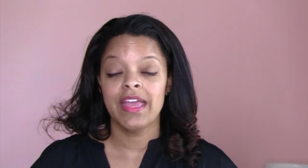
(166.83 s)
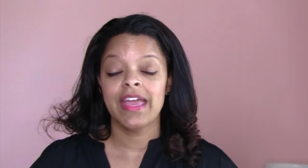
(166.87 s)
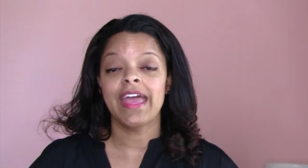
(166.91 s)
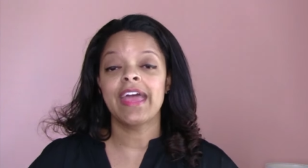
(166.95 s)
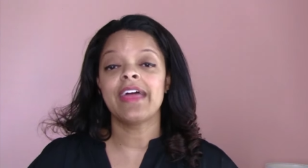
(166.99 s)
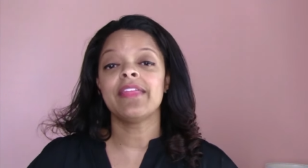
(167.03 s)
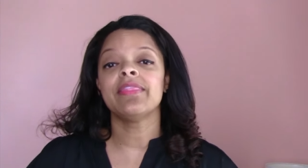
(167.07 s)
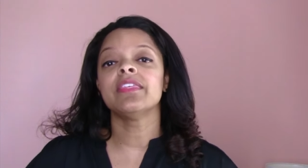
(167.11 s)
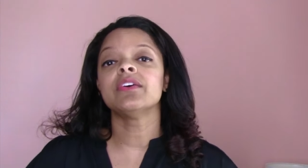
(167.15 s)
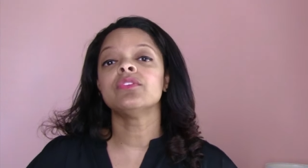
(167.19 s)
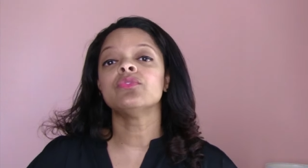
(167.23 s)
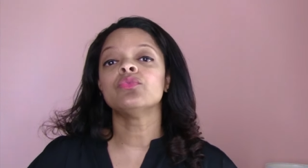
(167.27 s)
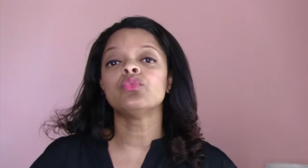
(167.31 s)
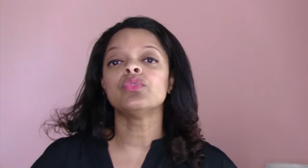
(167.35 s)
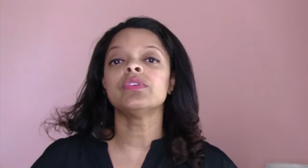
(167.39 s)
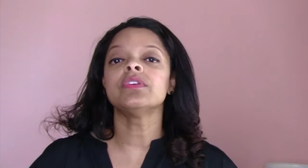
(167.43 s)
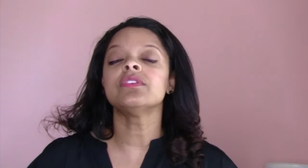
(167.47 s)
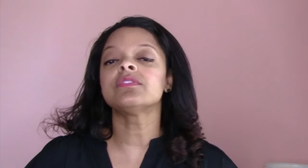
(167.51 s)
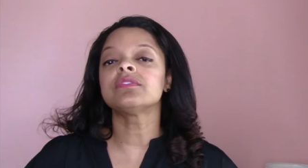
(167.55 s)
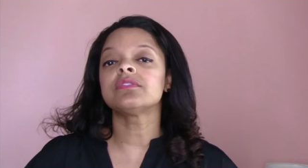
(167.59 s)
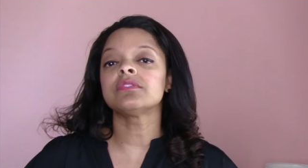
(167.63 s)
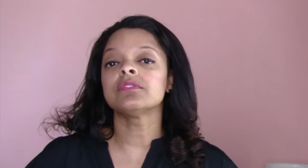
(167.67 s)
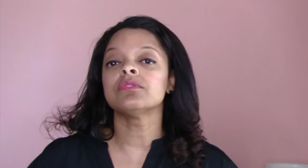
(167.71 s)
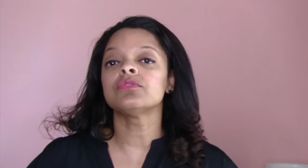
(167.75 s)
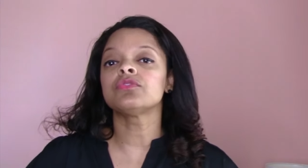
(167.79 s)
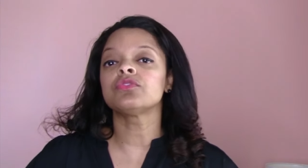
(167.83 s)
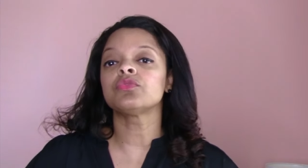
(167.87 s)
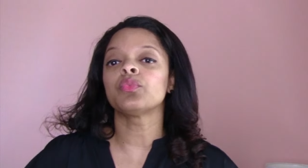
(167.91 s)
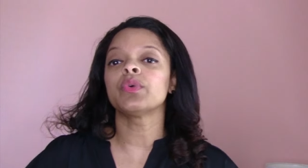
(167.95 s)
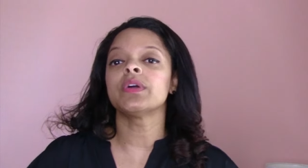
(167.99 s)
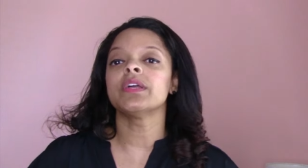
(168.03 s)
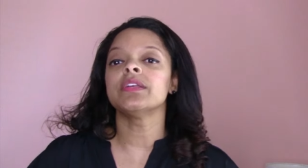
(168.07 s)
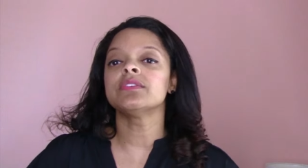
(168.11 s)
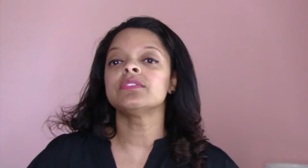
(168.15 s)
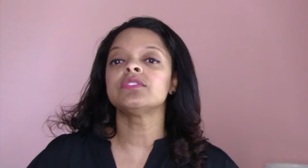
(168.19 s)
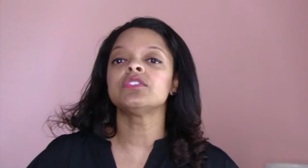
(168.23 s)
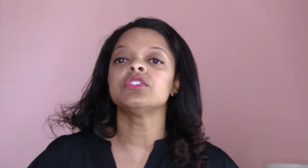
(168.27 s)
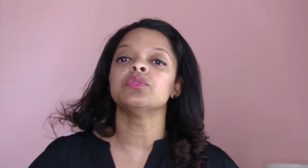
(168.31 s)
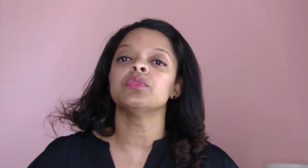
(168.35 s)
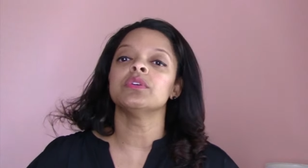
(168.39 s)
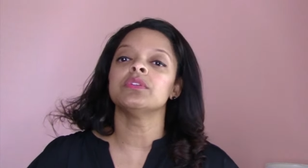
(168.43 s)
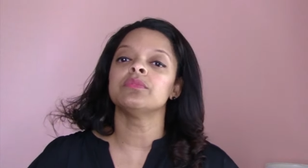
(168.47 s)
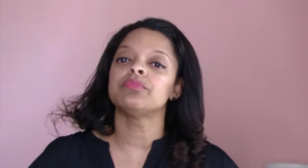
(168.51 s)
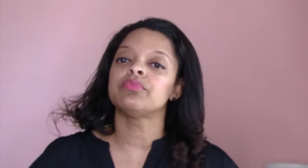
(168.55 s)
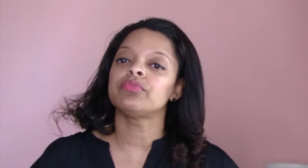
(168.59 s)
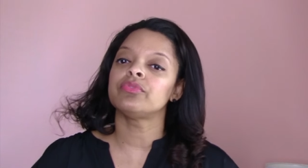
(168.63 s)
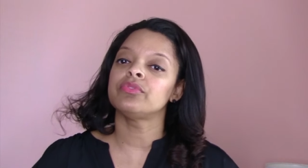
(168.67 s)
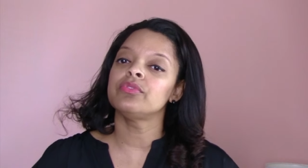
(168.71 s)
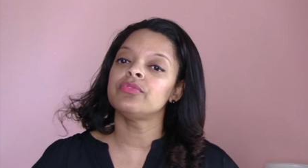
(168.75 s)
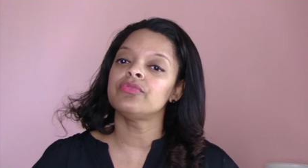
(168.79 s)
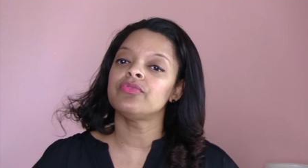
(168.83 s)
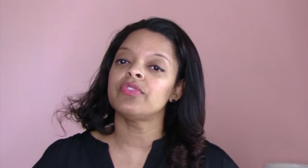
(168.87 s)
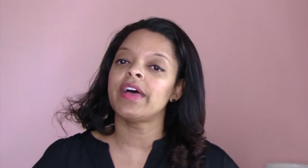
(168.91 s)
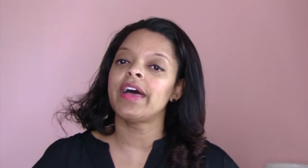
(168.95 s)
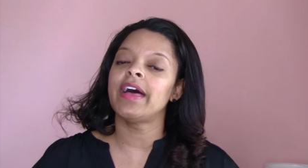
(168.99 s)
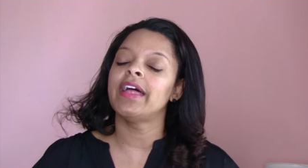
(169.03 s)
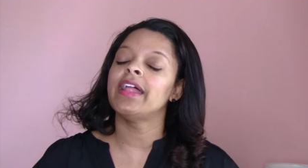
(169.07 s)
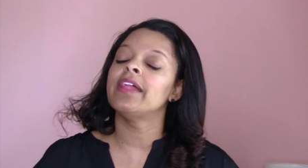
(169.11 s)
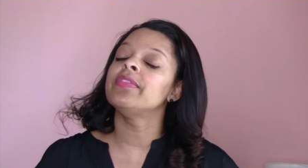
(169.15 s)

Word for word: and then research ways to improve that.